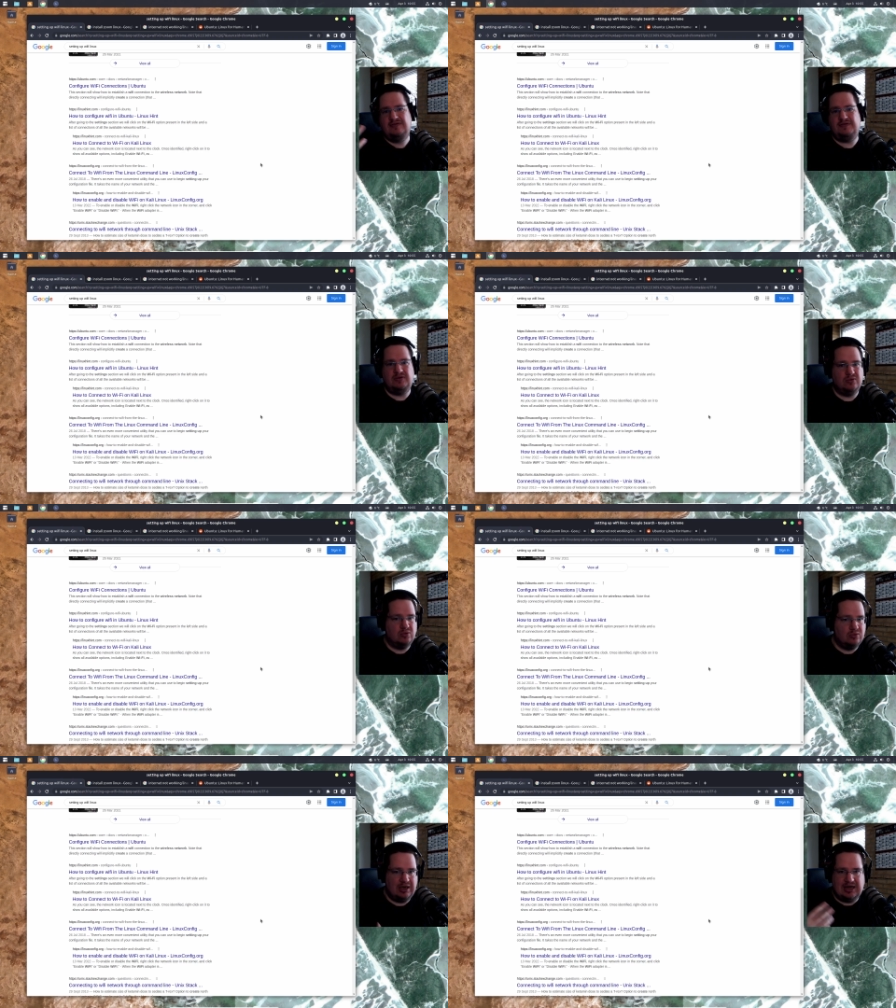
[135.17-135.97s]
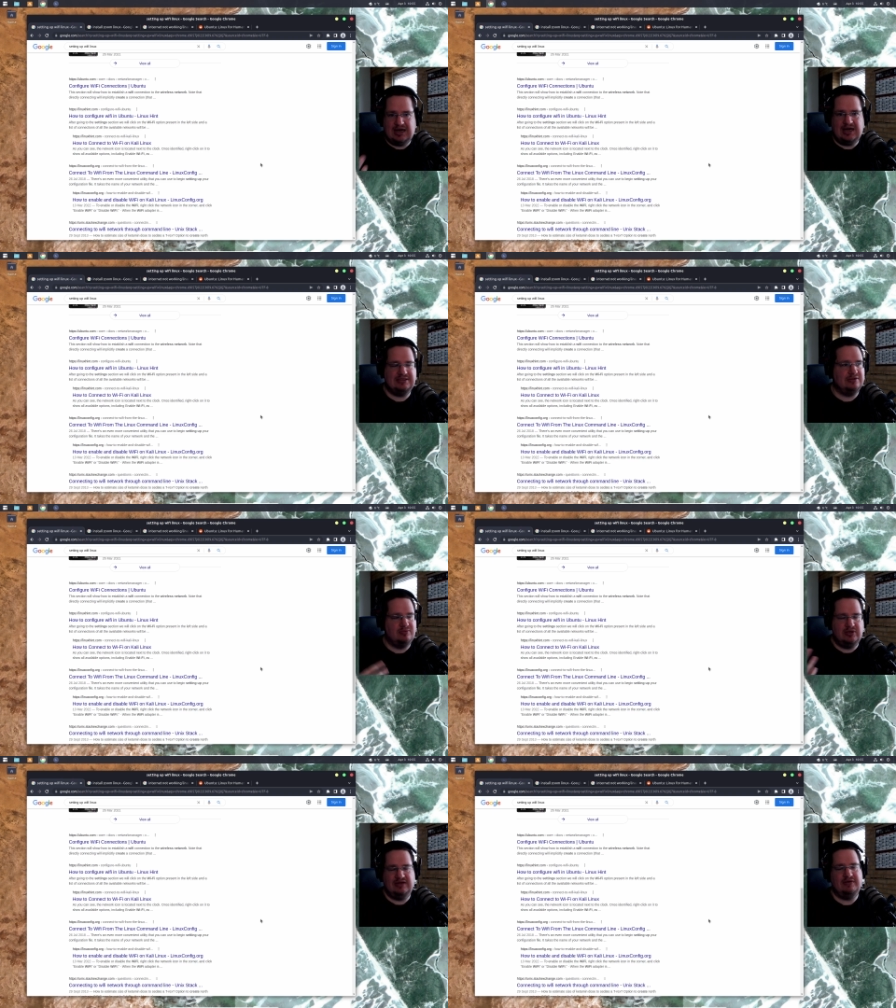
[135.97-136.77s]
it over Arch or
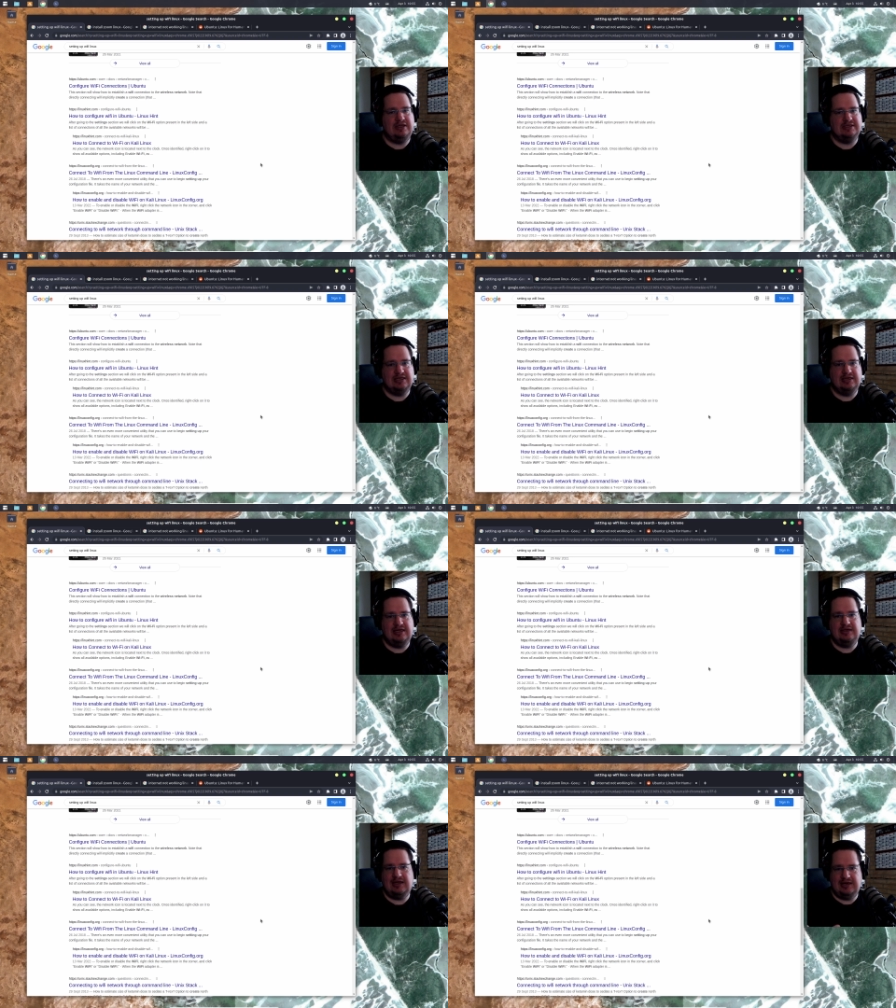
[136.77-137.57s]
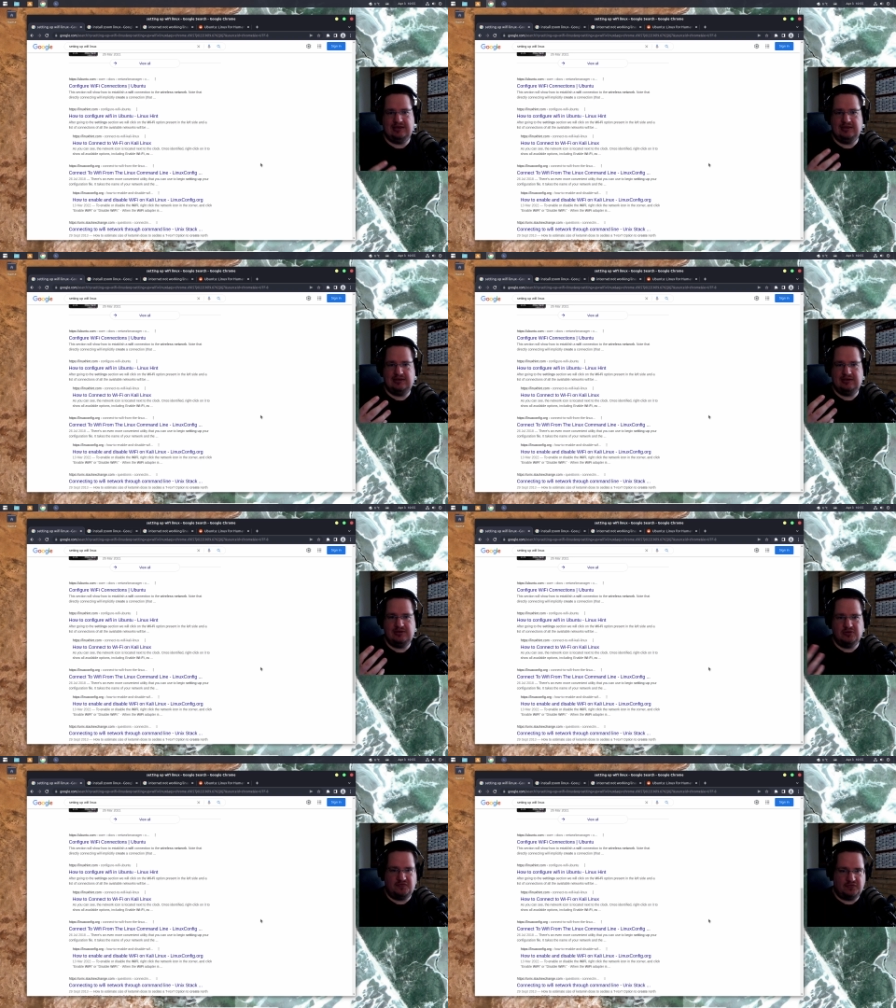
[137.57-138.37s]
whatever it is, and and and
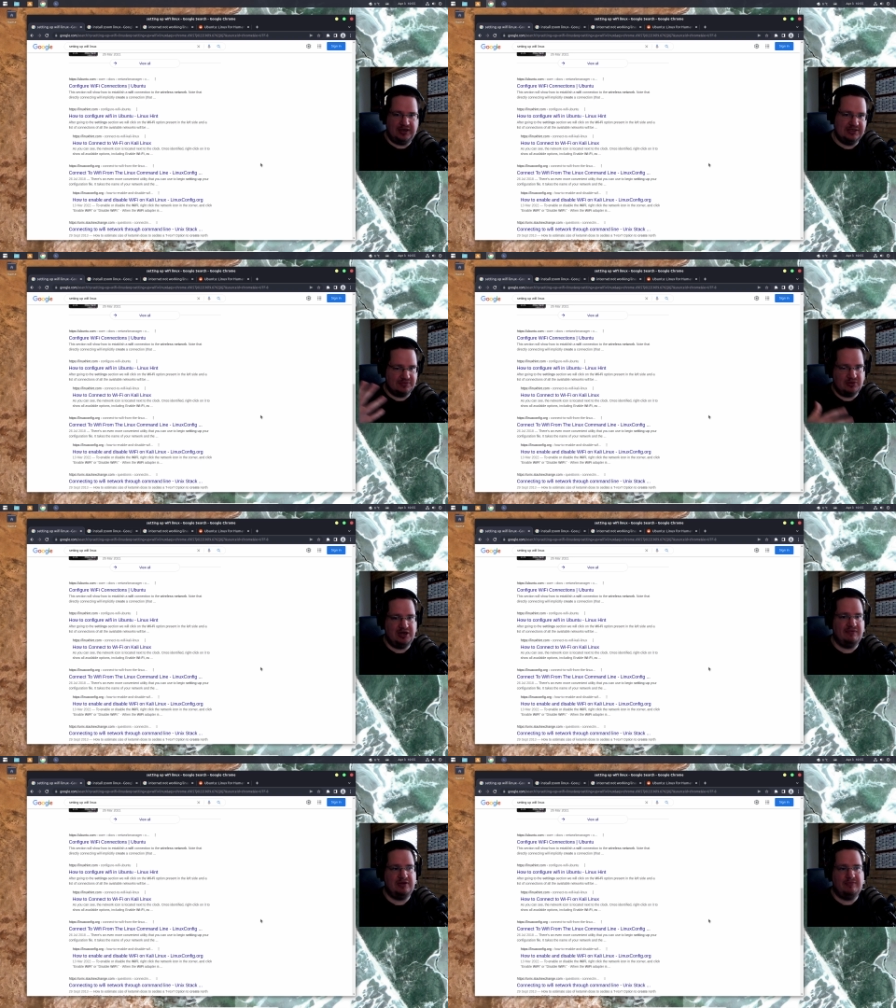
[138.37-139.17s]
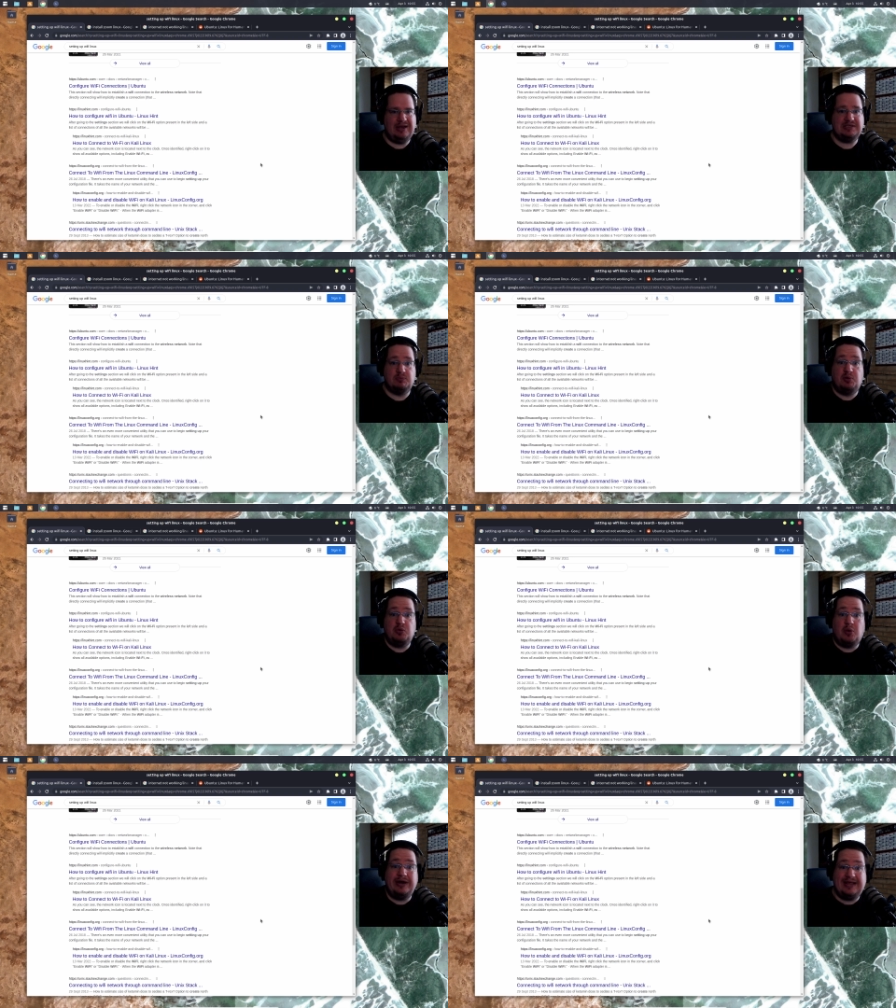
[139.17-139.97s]
your friends or whatever they will ask, but
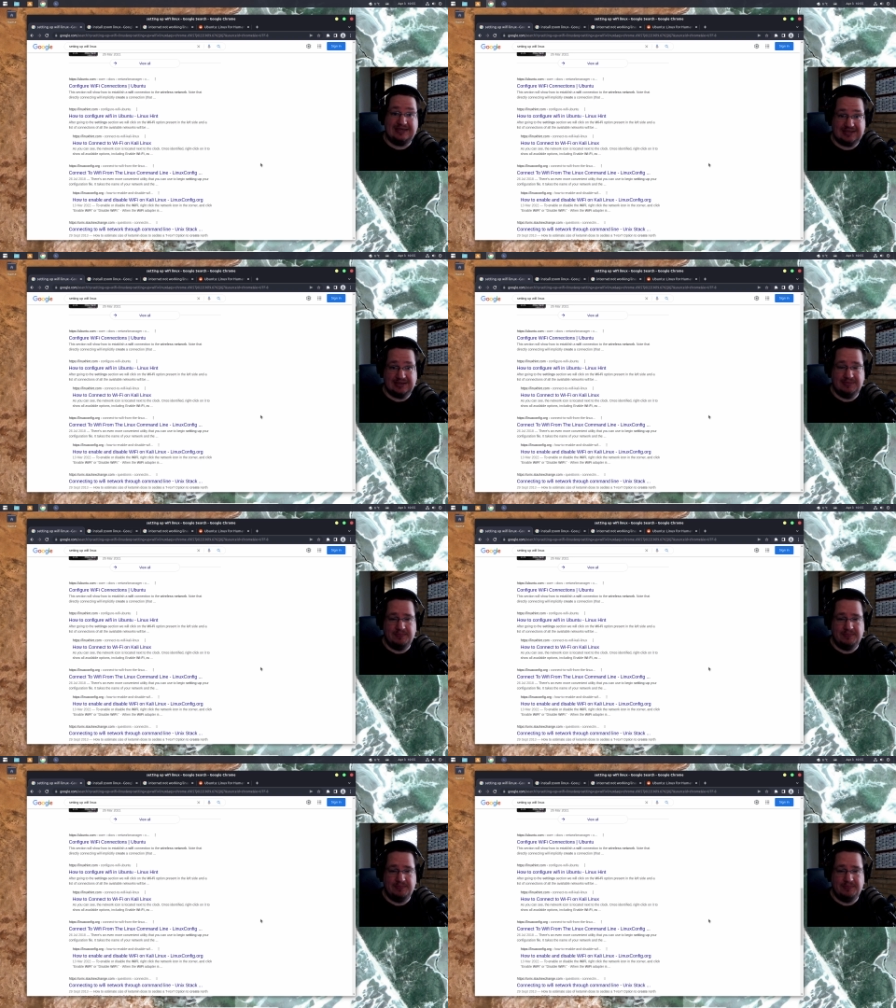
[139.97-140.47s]
what is it?